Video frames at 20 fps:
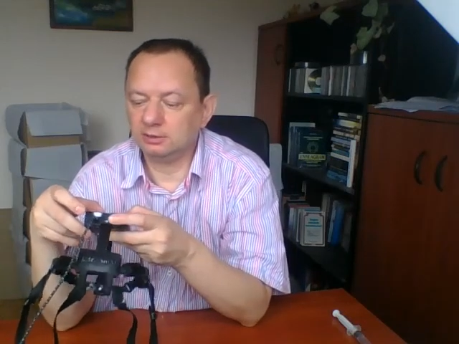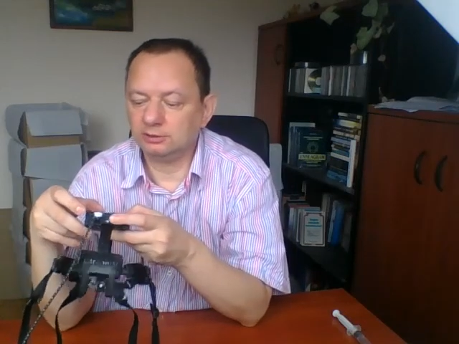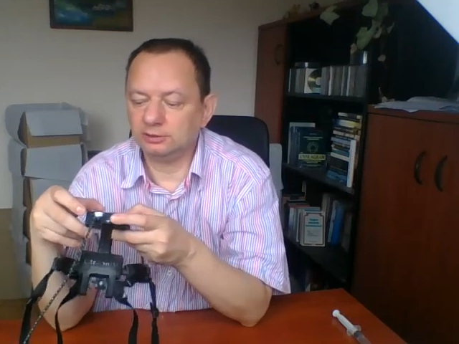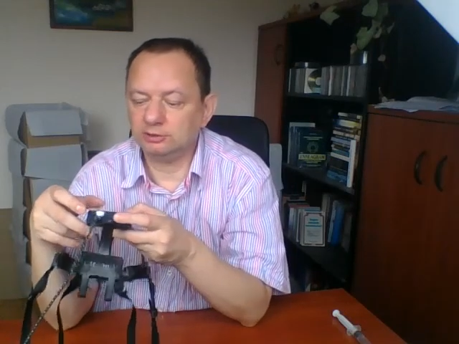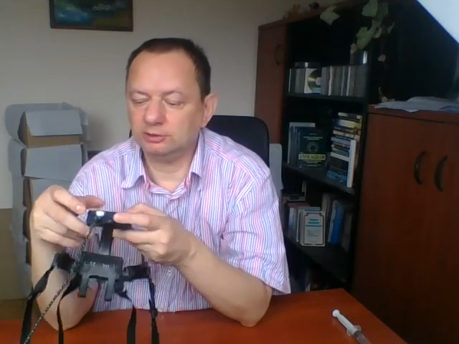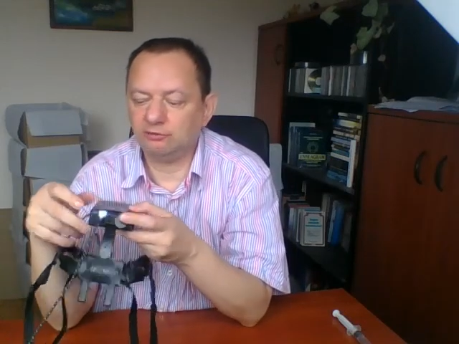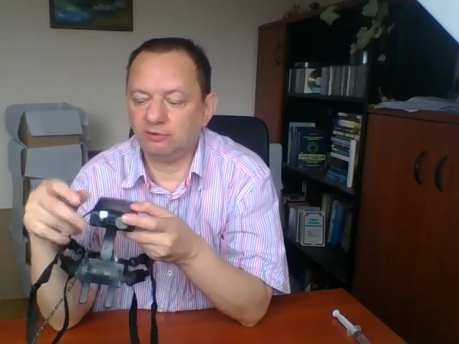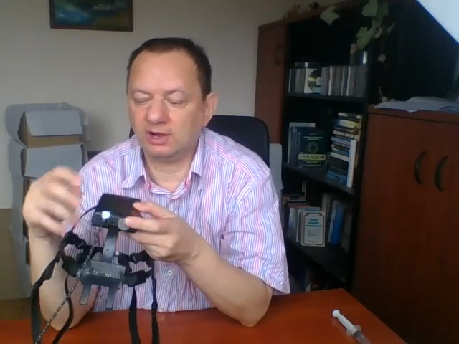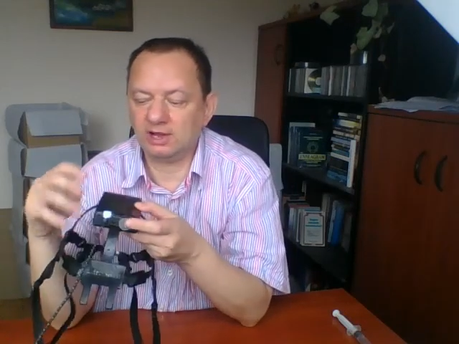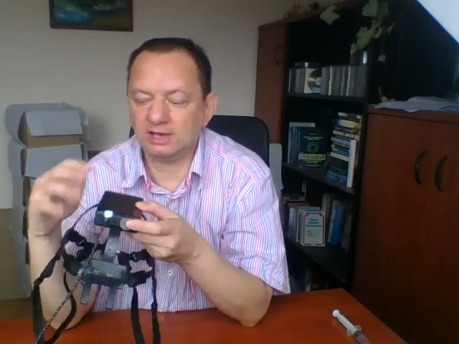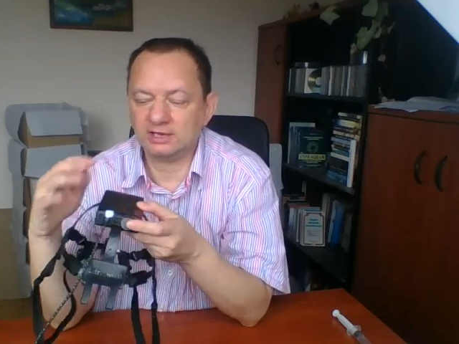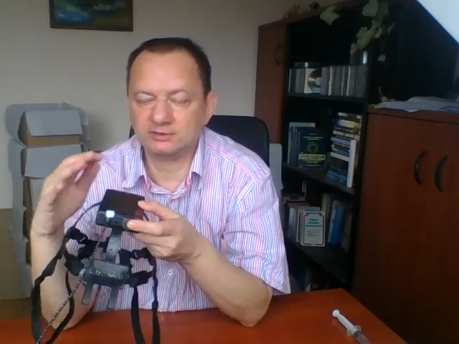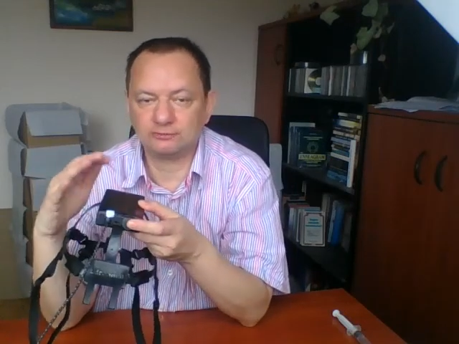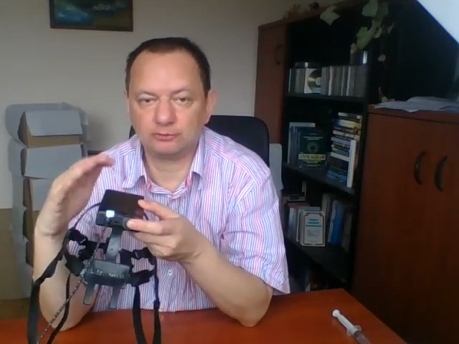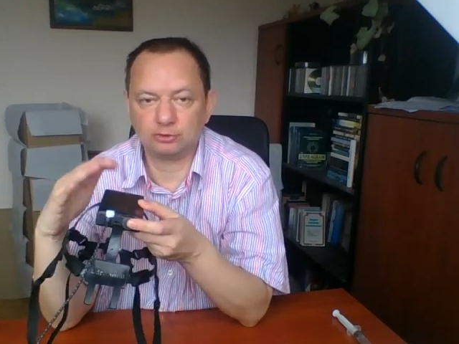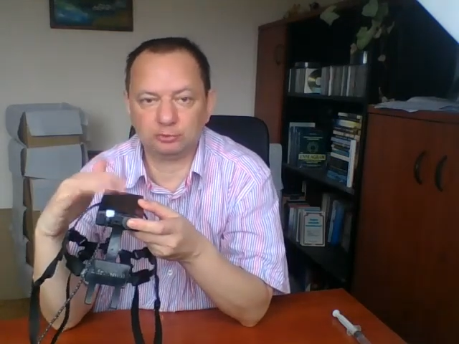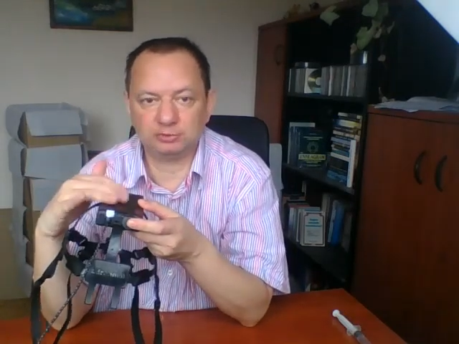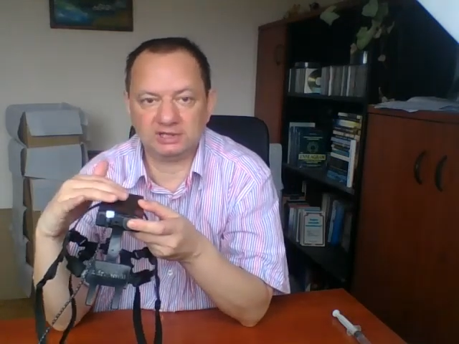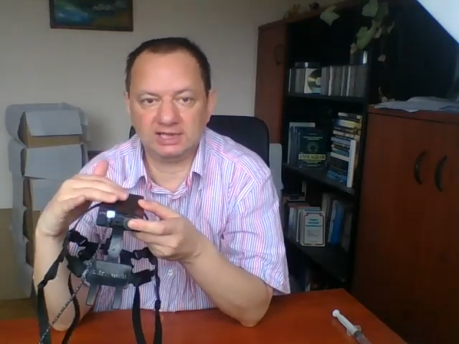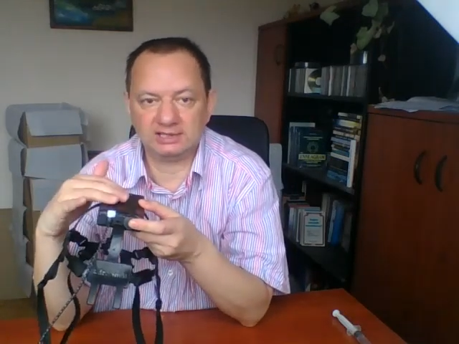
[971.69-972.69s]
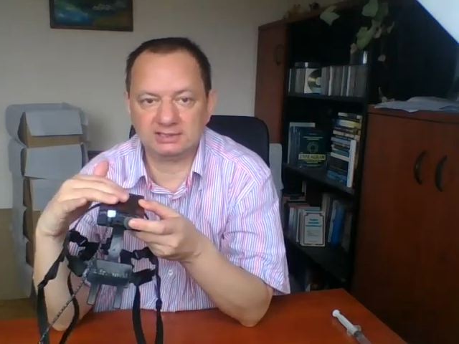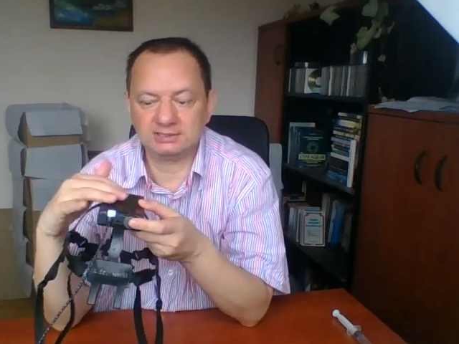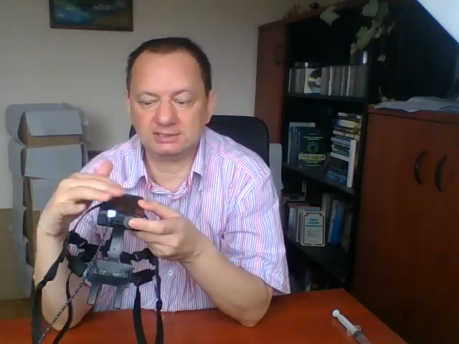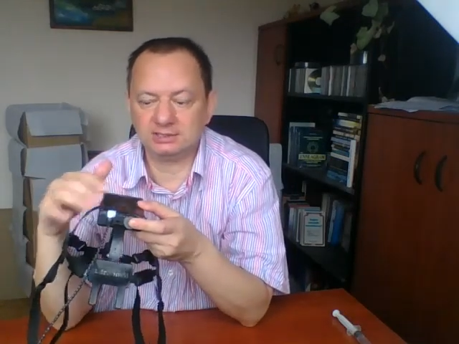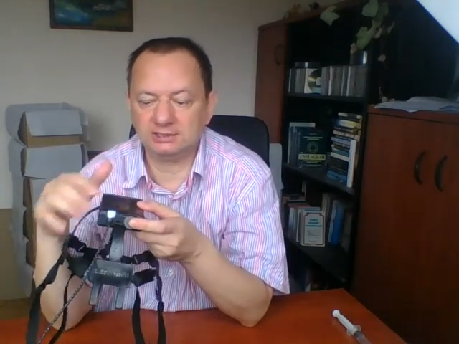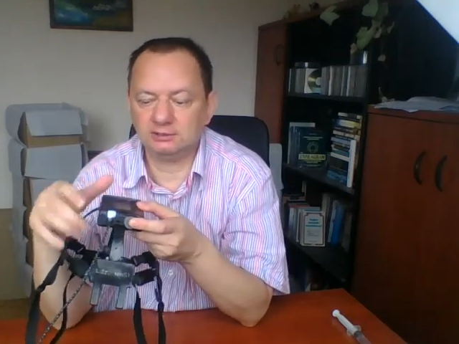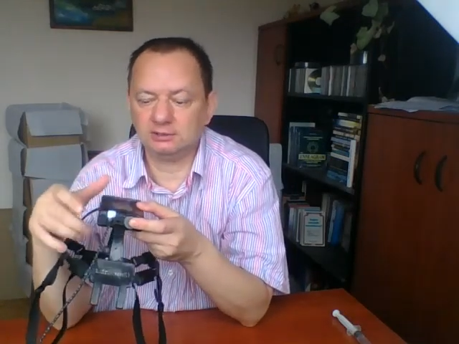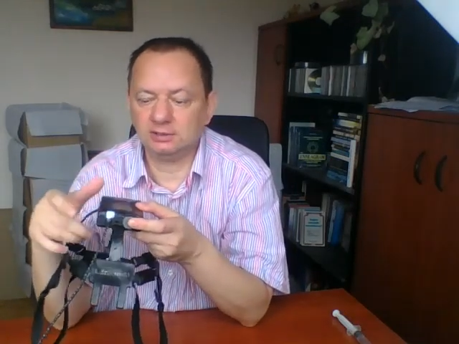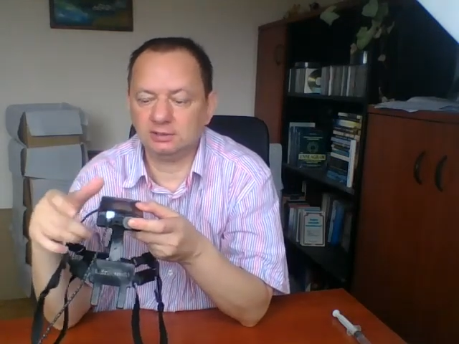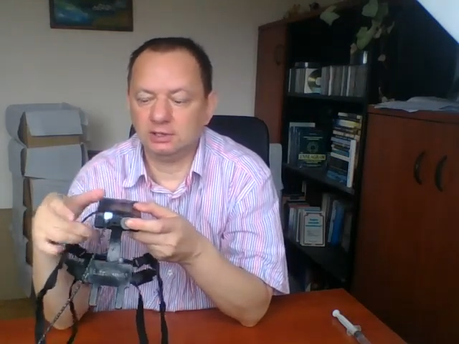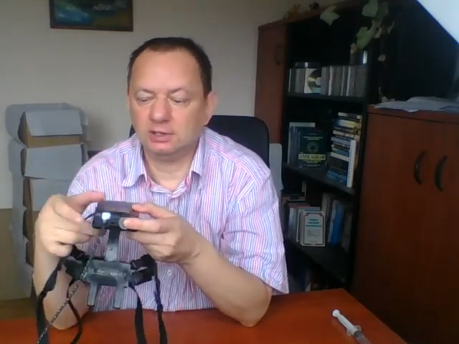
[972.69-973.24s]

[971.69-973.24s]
the files from the headset,